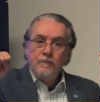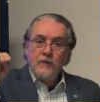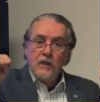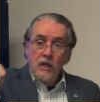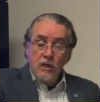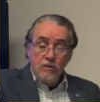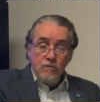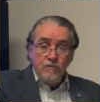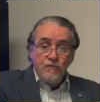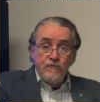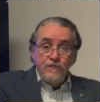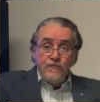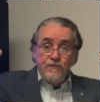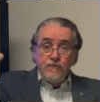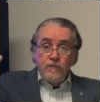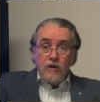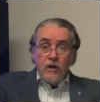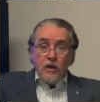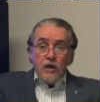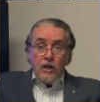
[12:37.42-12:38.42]
in,
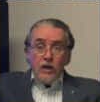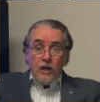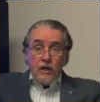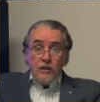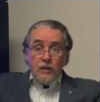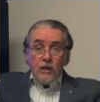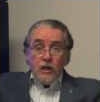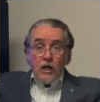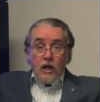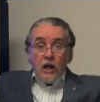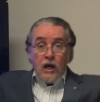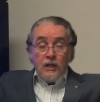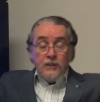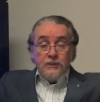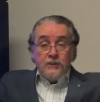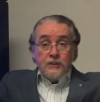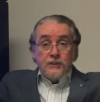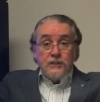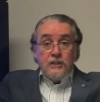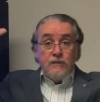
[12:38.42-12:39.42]
uh,
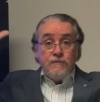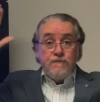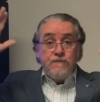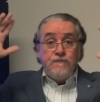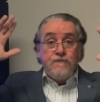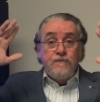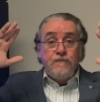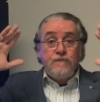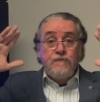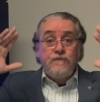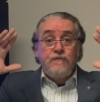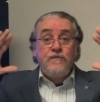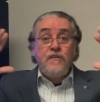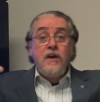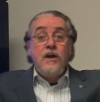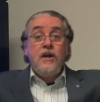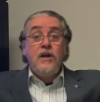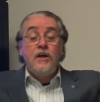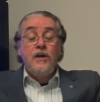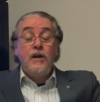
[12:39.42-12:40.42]
under the
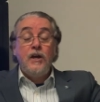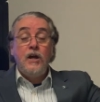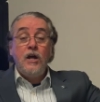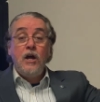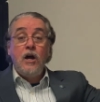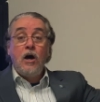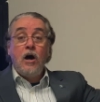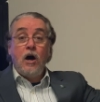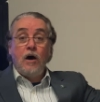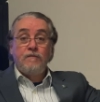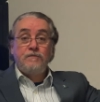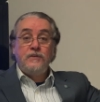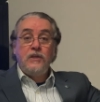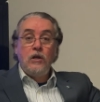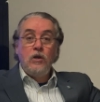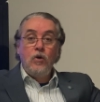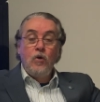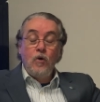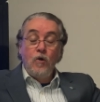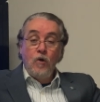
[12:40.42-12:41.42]
fear of the
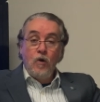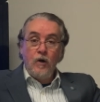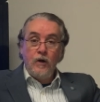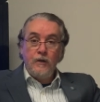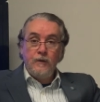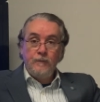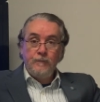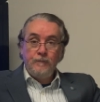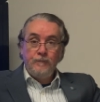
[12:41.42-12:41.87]
Lord.